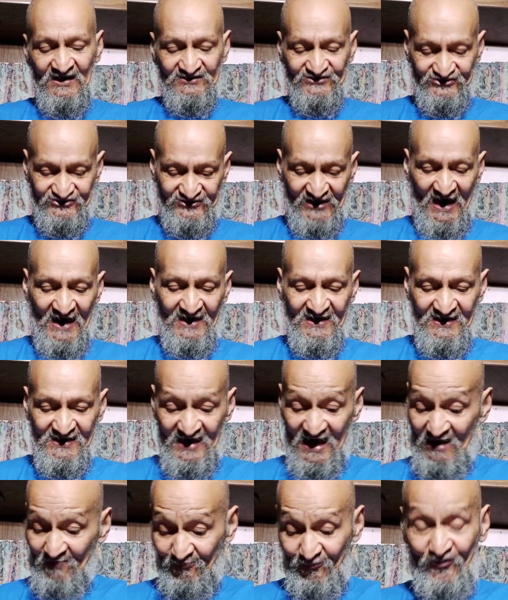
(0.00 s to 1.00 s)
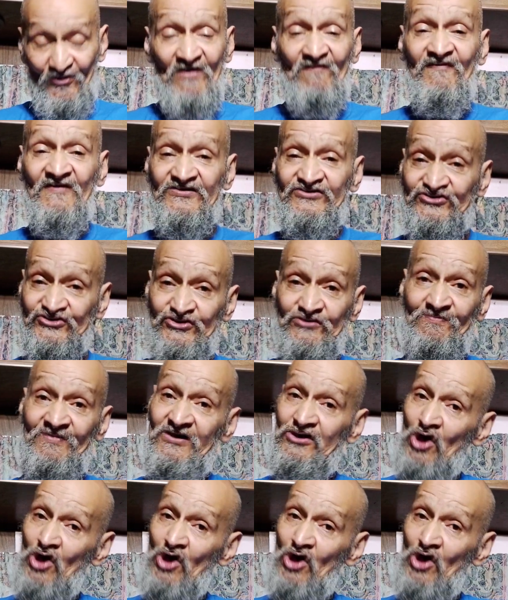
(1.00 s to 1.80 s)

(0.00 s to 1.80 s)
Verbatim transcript: standing and privileged to be